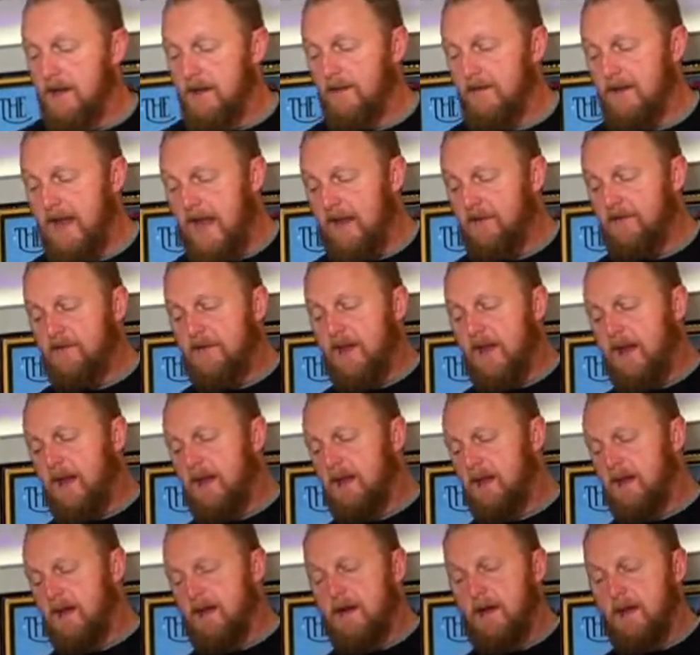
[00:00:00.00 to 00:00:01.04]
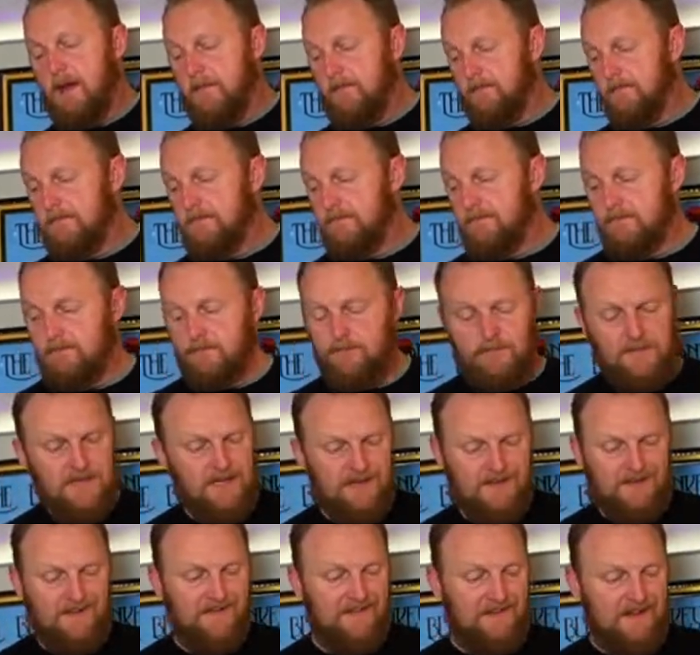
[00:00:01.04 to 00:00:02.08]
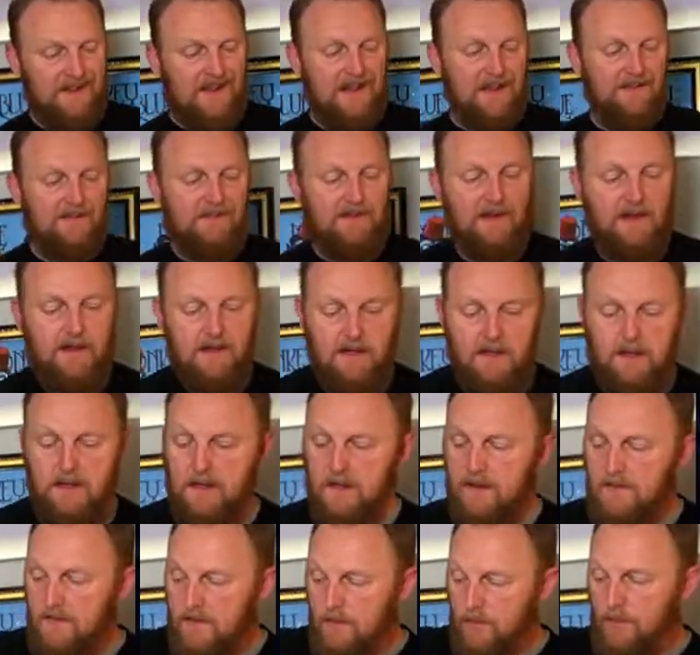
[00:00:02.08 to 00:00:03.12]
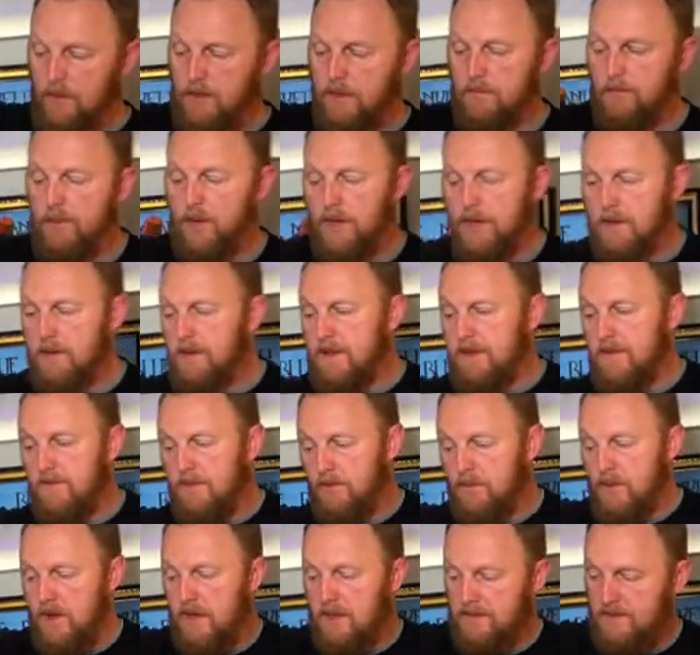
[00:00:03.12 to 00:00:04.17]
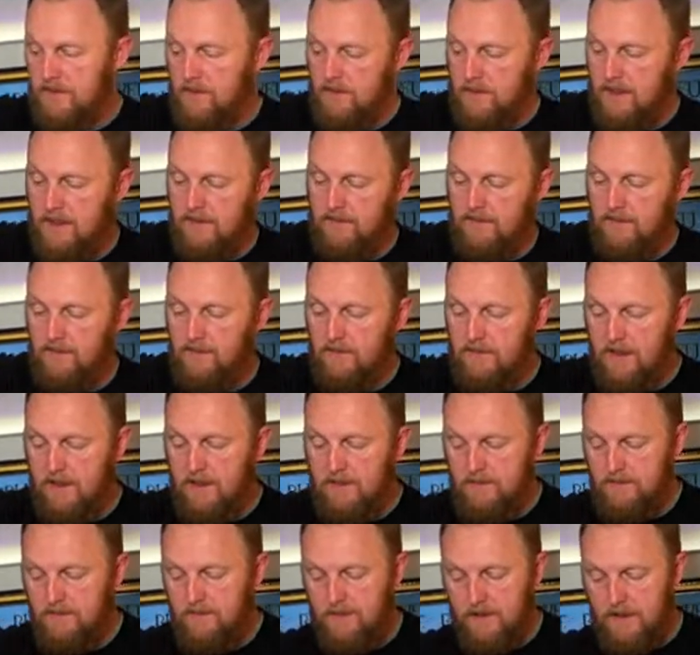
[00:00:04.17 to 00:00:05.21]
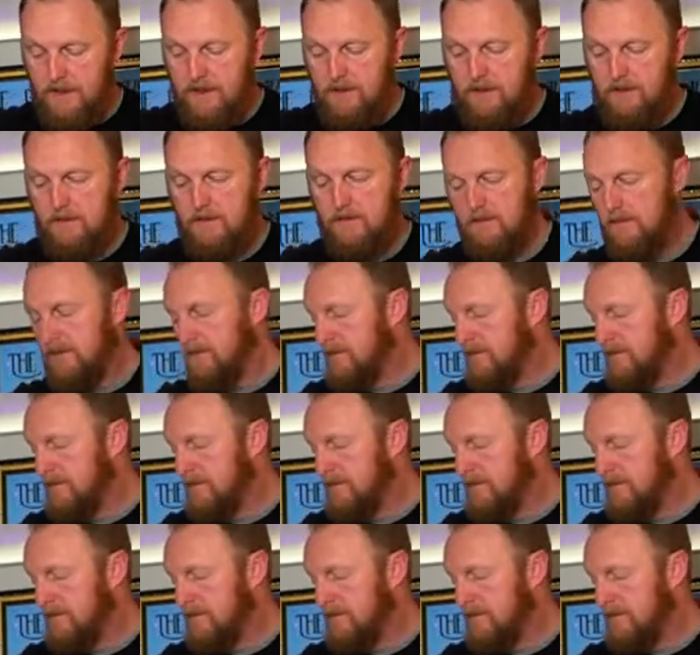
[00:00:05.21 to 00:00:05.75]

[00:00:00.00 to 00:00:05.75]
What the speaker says: Last thing, not the last thing. Then we're going to get some cocktail glasses out, right?